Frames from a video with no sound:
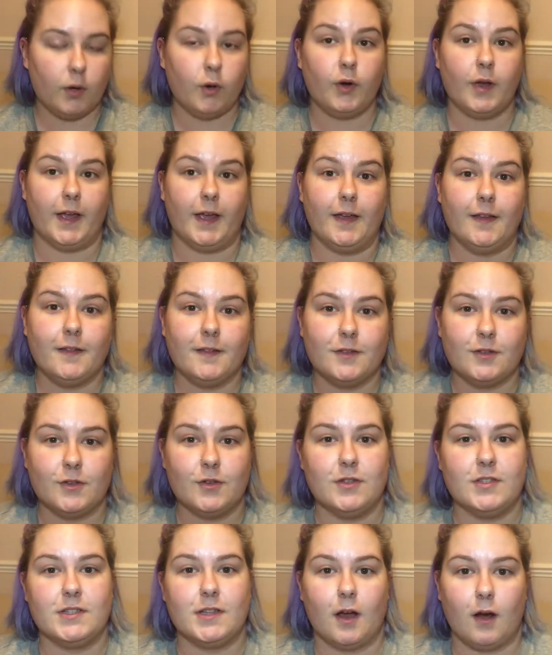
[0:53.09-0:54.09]
Okay,
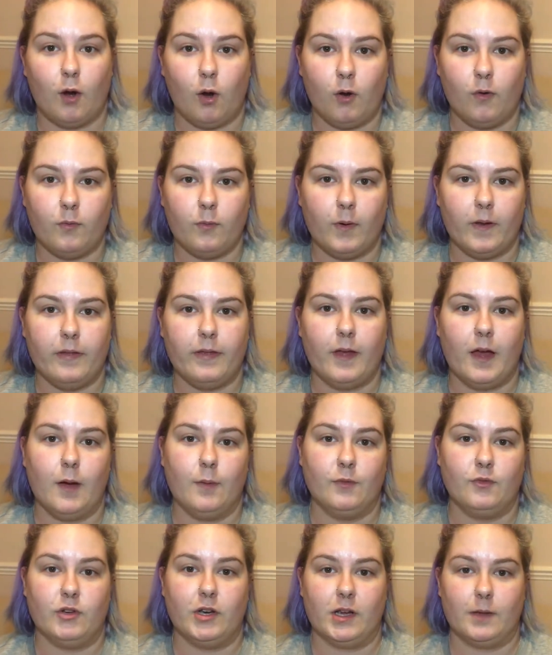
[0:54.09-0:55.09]
to start off with, I
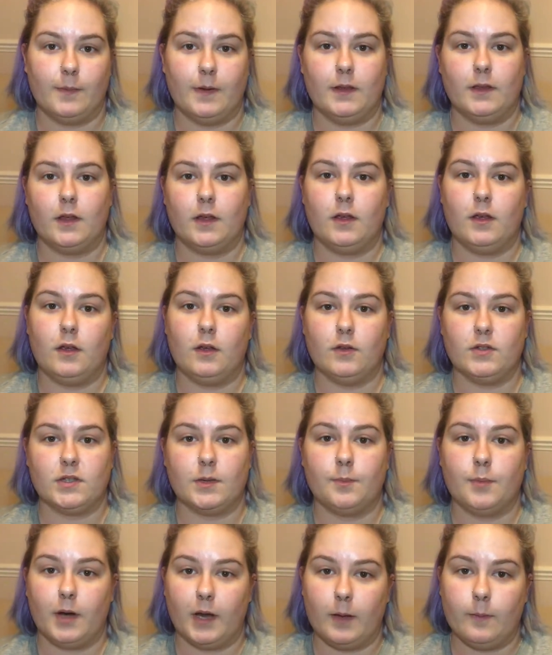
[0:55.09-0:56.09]
would recommend that you use
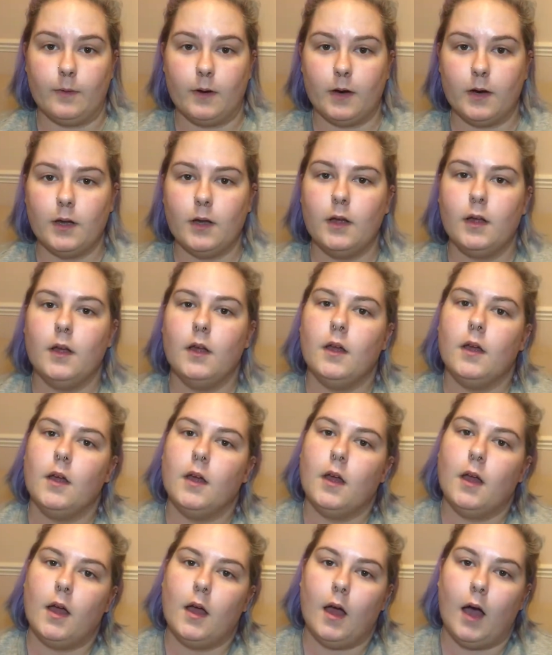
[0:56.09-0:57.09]
a primer
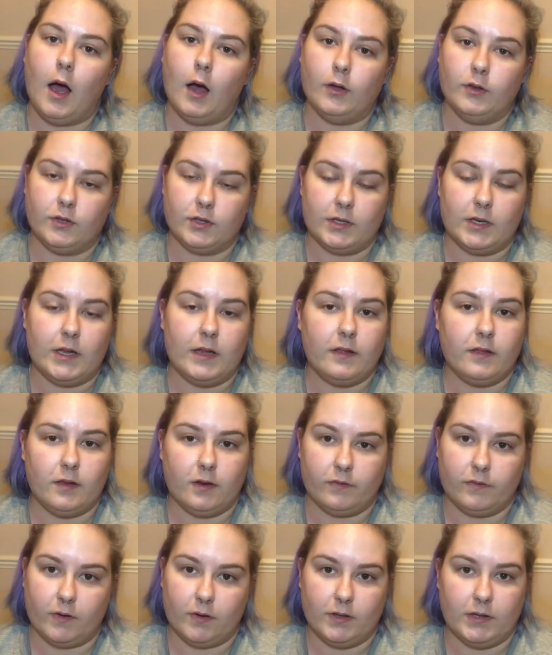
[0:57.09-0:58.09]
underneath
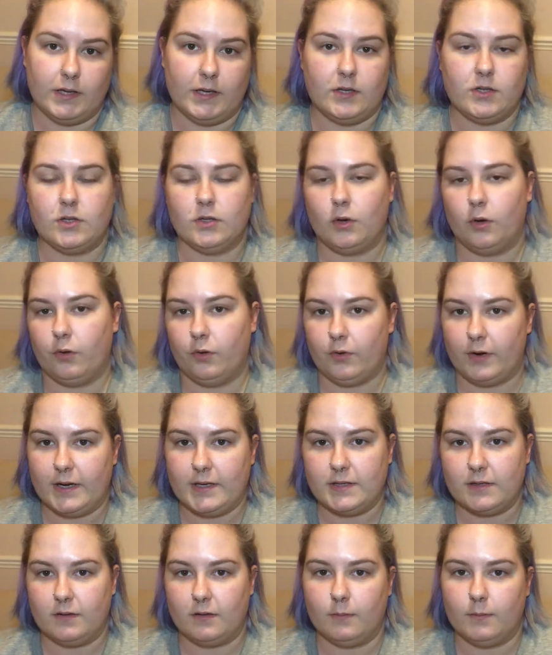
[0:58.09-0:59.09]
your foundation or the
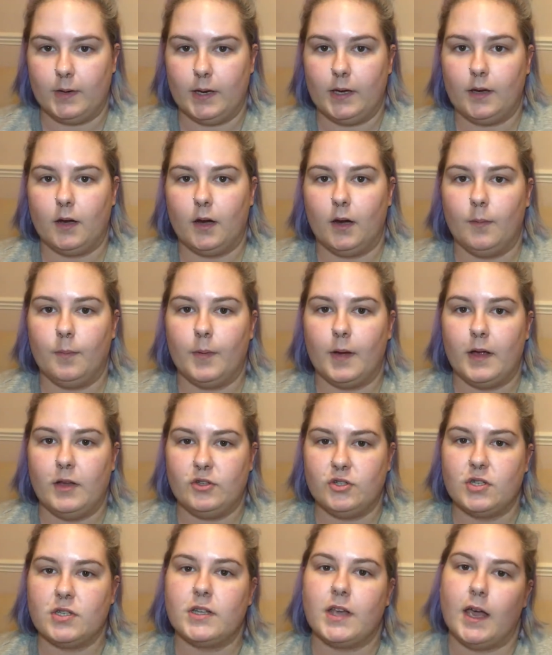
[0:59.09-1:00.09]
rest of your makeup.
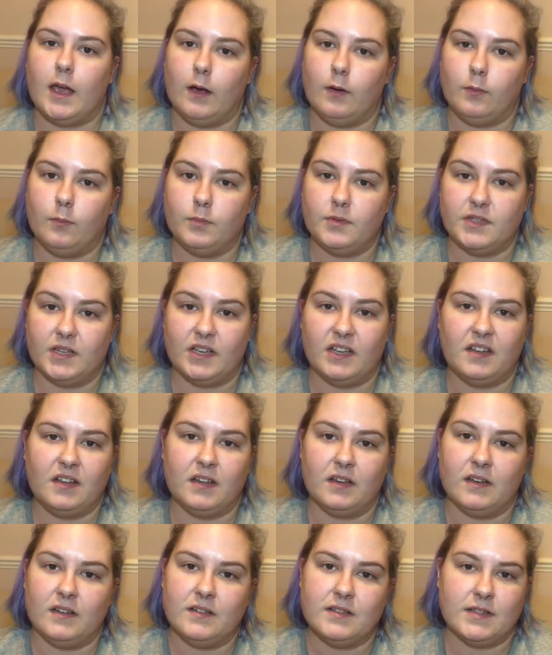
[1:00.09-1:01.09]
It just helps it
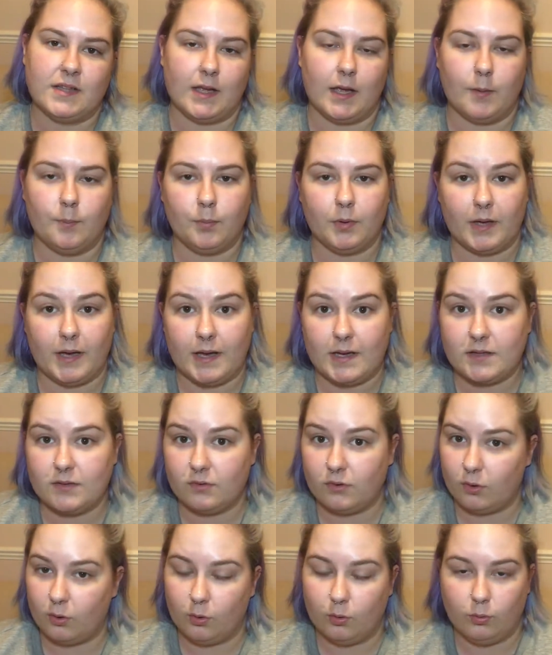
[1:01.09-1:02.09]
kind of stay in
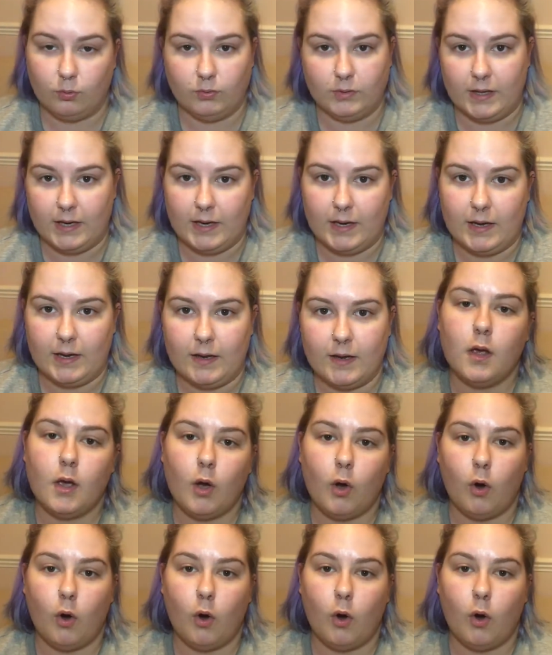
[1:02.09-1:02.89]
place the whole day.